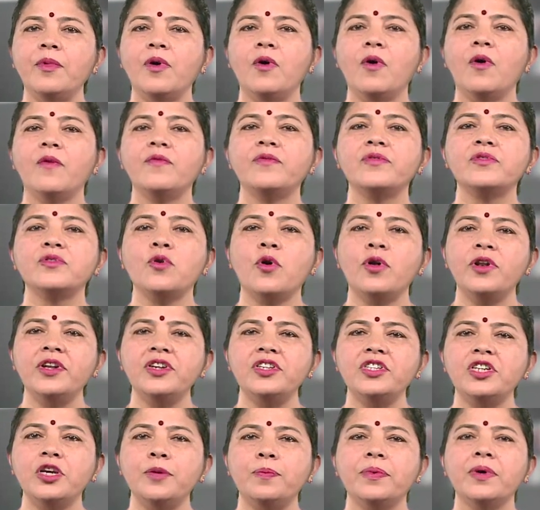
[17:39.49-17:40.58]
of
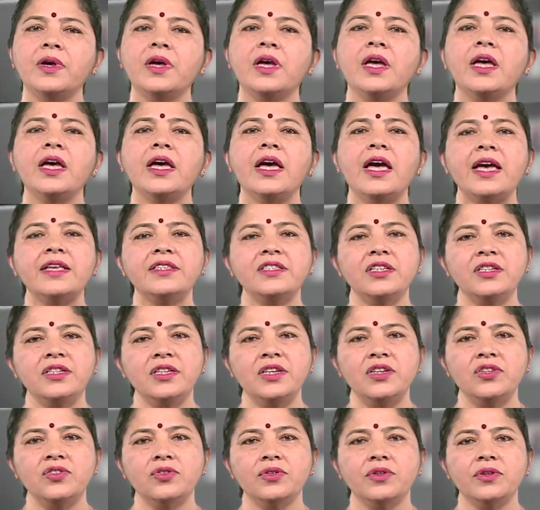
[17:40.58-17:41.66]
scholarship as a
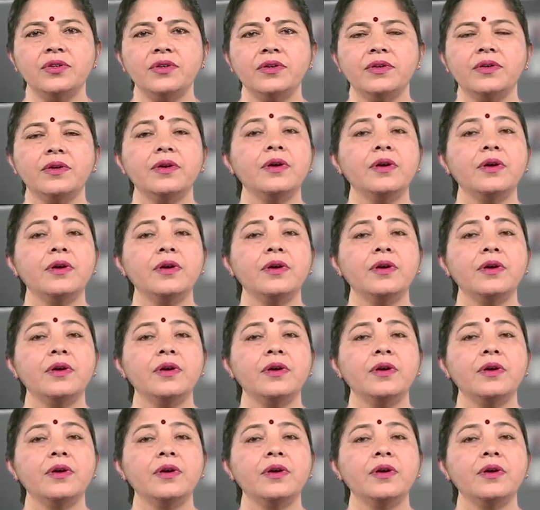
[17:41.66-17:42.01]
teacher.